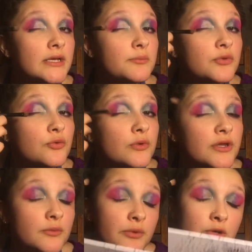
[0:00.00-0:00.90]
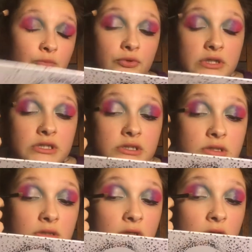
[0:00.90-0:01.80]
it, but where the purple is,
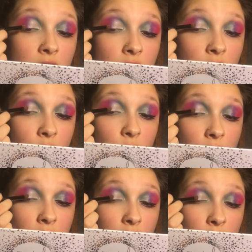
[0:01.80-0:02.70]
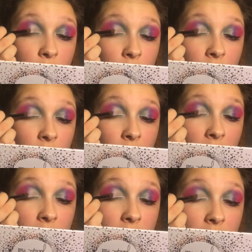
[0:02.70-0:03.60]
we're gonna put it
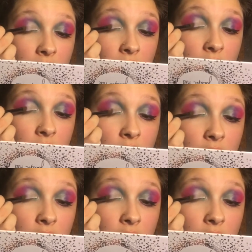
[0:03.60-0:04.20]
right there